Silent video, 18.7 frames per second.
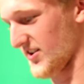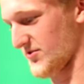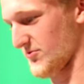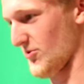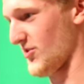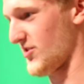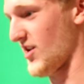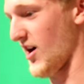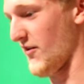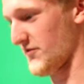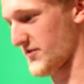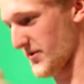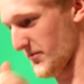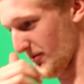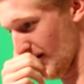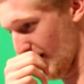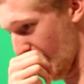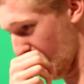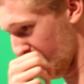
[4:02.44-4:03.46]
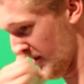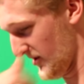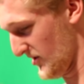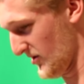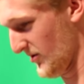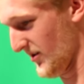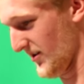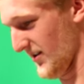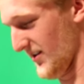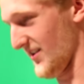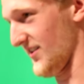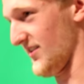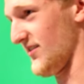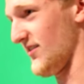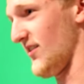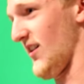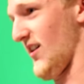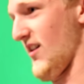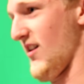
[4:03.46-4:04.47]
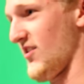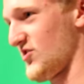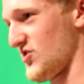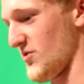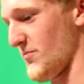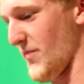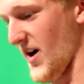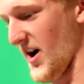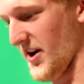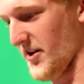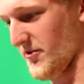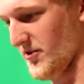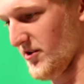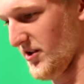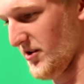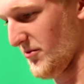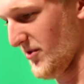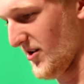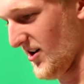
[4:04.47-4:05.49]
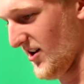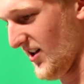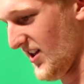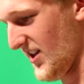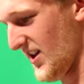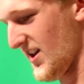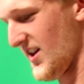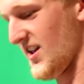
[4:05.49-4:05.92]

It's really comfortable on you. It hugs your body really well.